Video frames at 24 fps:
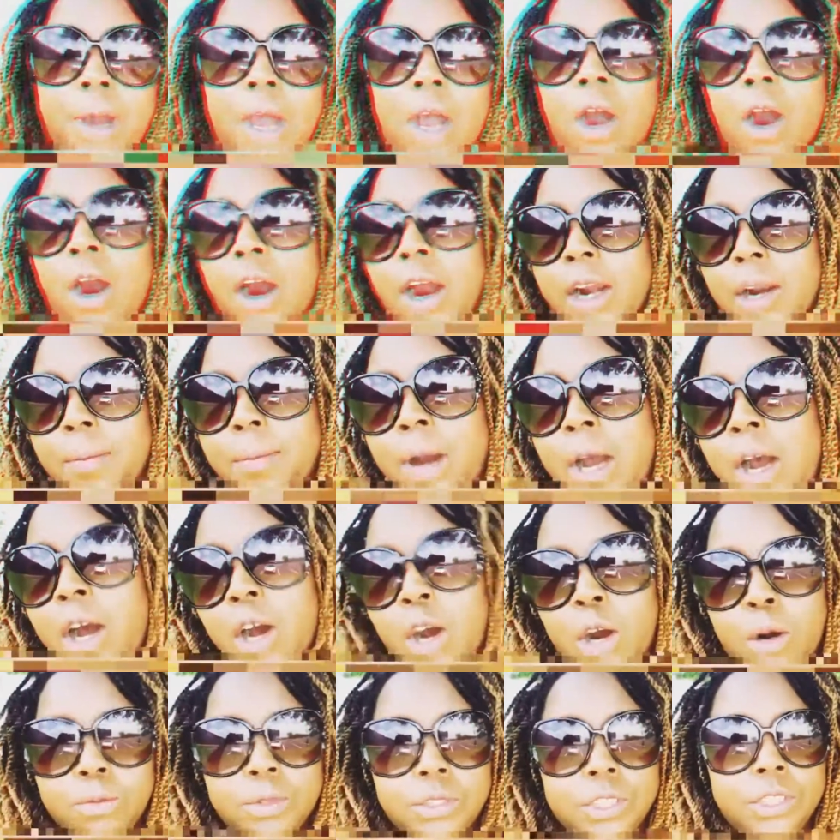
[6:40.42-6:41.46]
up my heart and
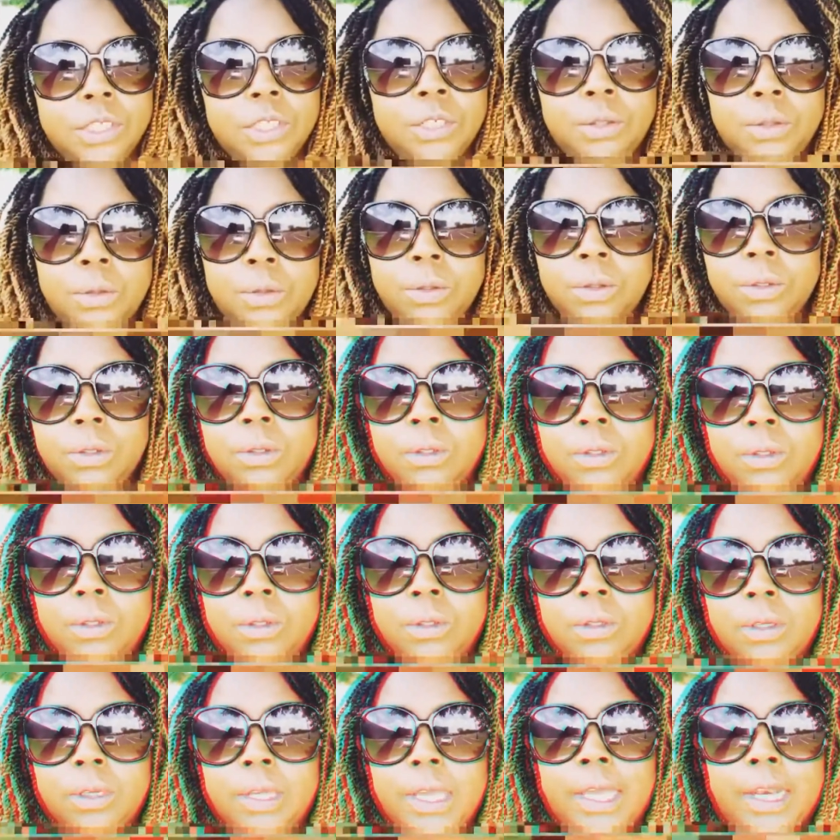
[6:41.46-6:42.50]
my home to you.
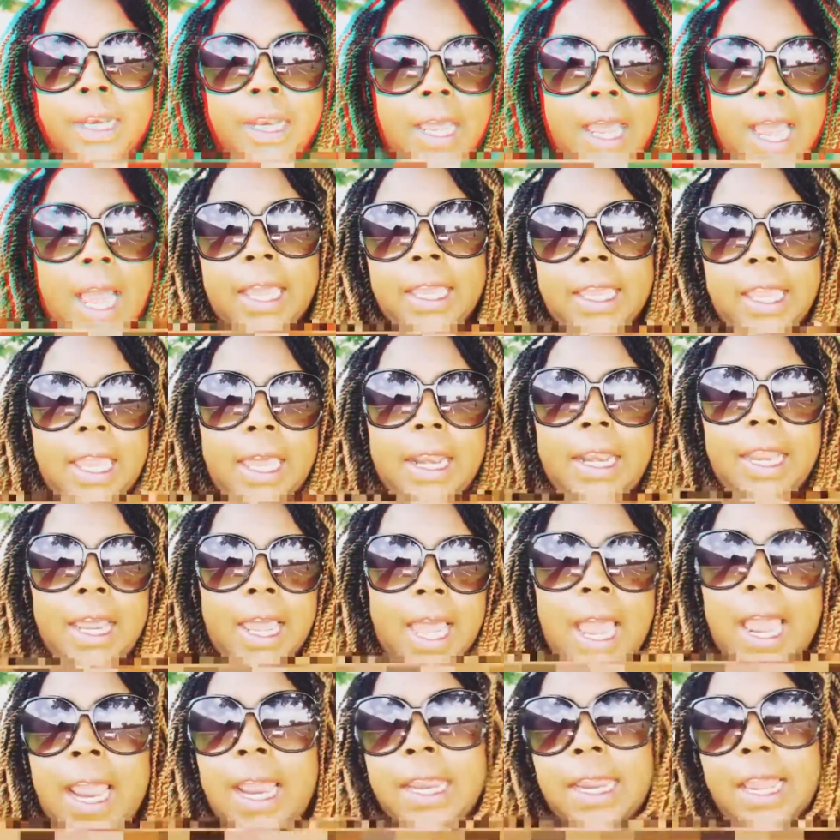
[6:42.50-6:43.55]
And now
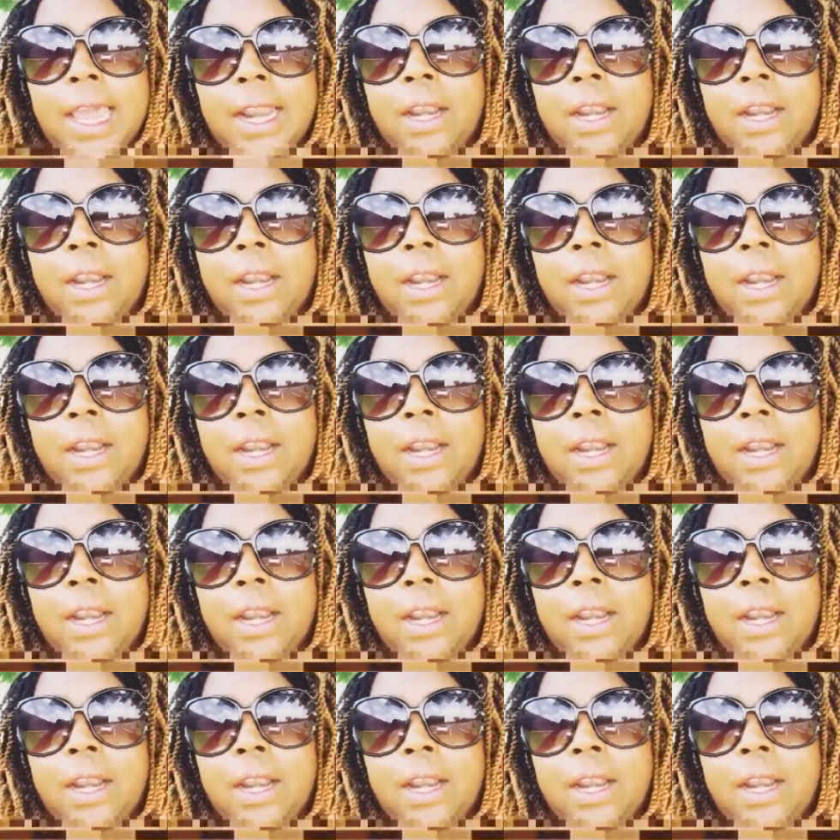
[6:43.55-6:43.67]
I